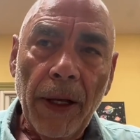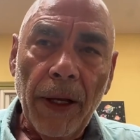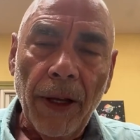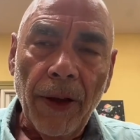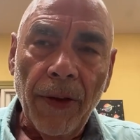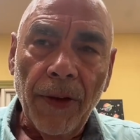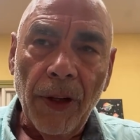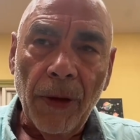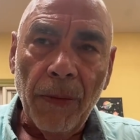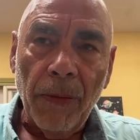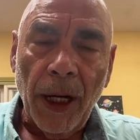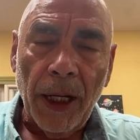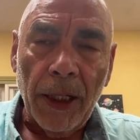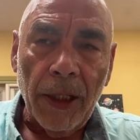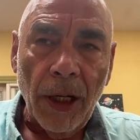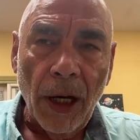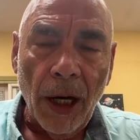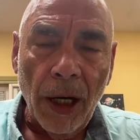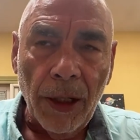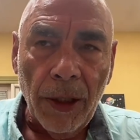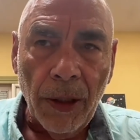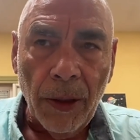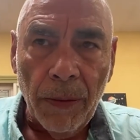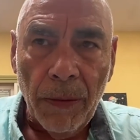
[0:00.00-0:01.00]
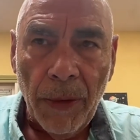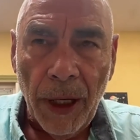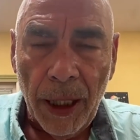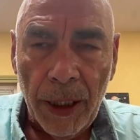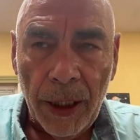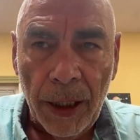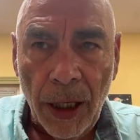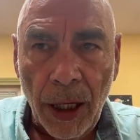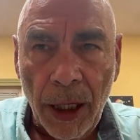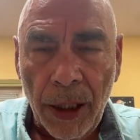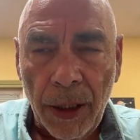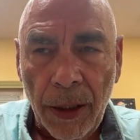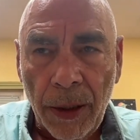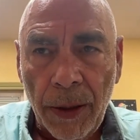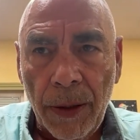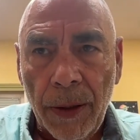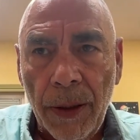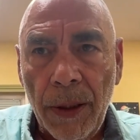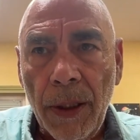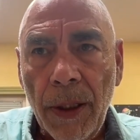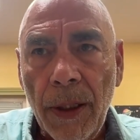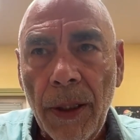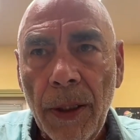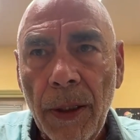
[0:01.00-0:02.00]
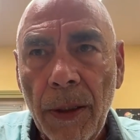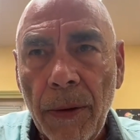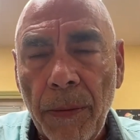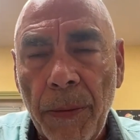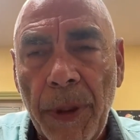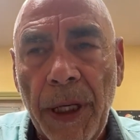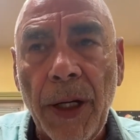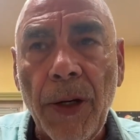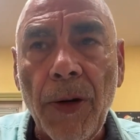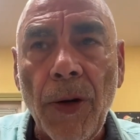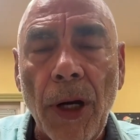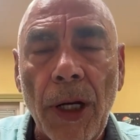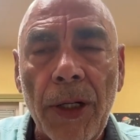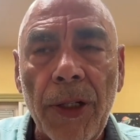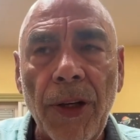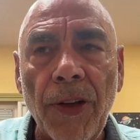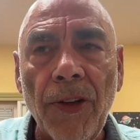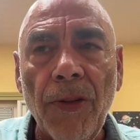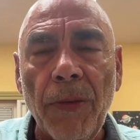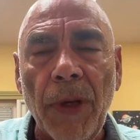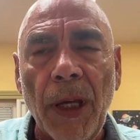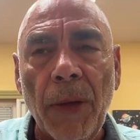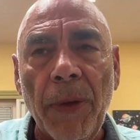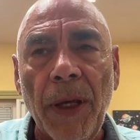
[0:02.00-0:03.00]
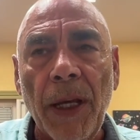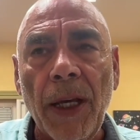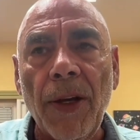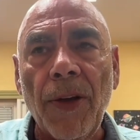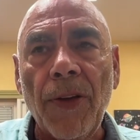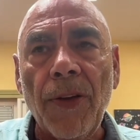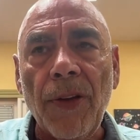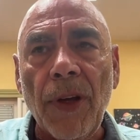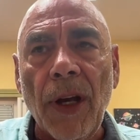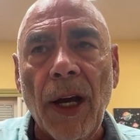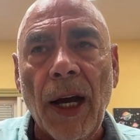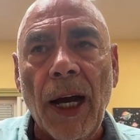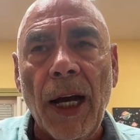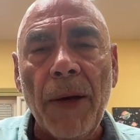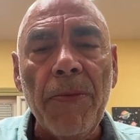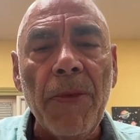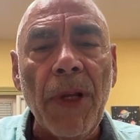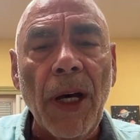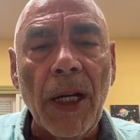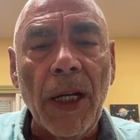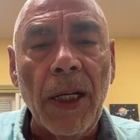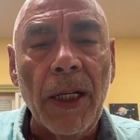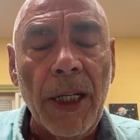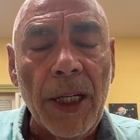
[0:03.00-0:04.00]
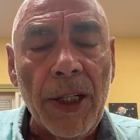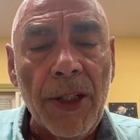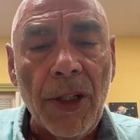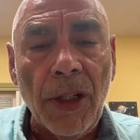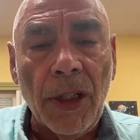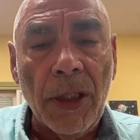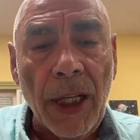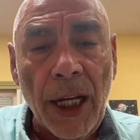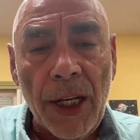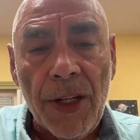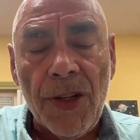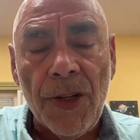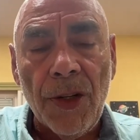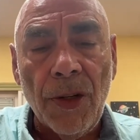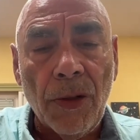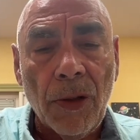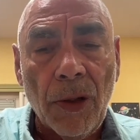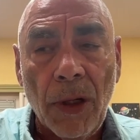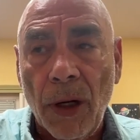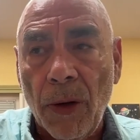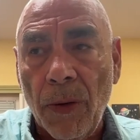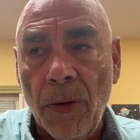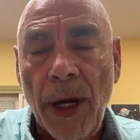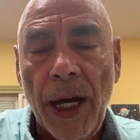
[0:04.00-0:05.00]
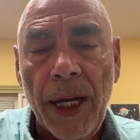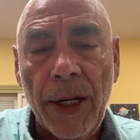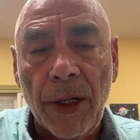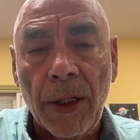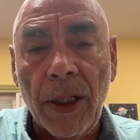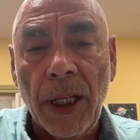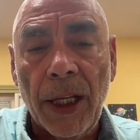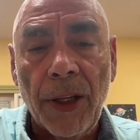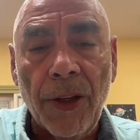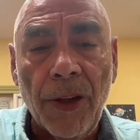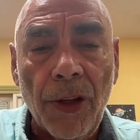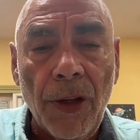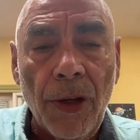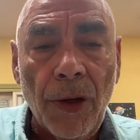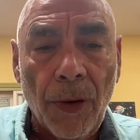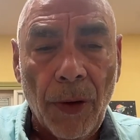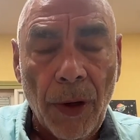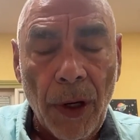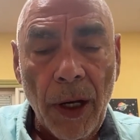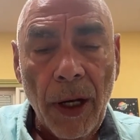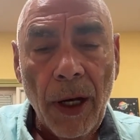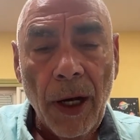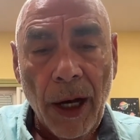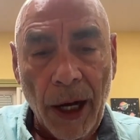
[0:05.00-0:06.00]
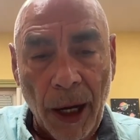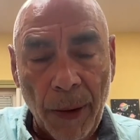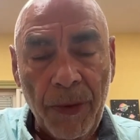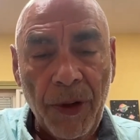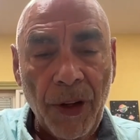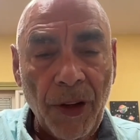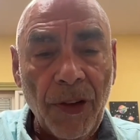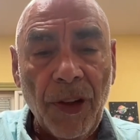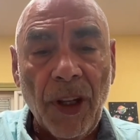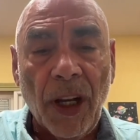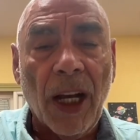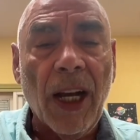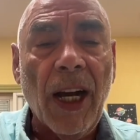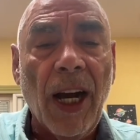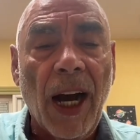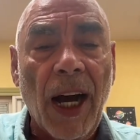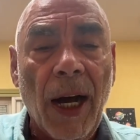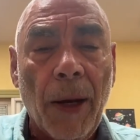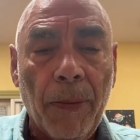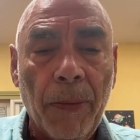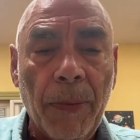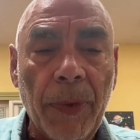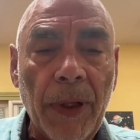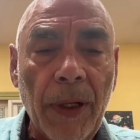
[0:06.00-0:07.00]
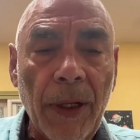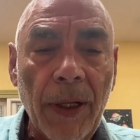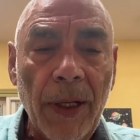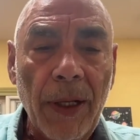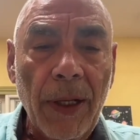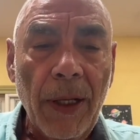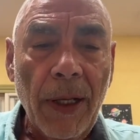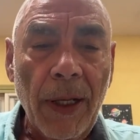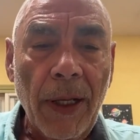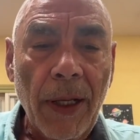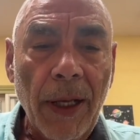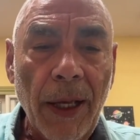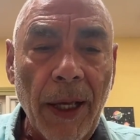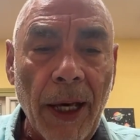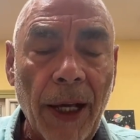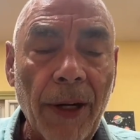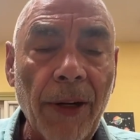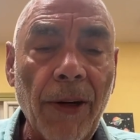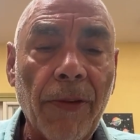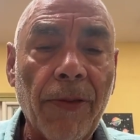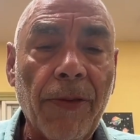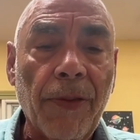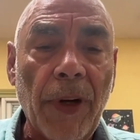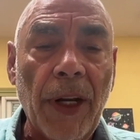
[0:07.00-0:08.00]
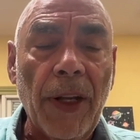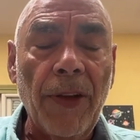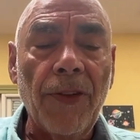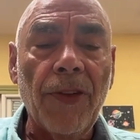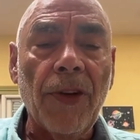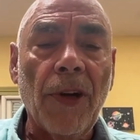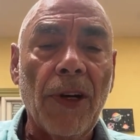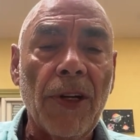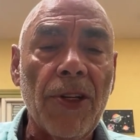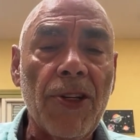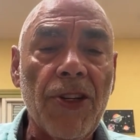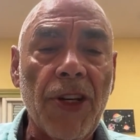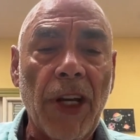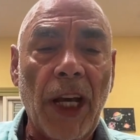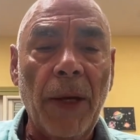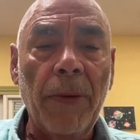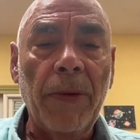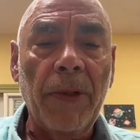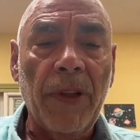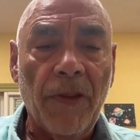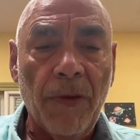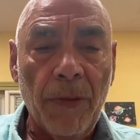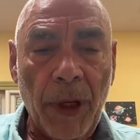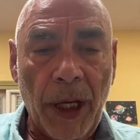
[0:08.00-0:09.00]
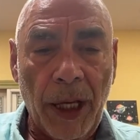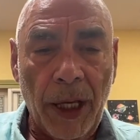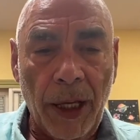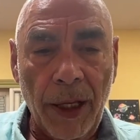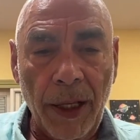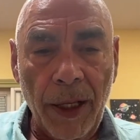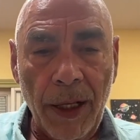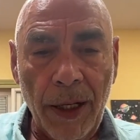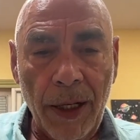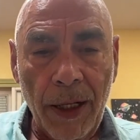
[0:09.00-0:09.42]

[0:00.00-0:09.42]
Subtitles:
He said, my daughter begrudges me because I'm not an intellectual or a writer like you. I'm just a cop. And her friends are ashamed of me.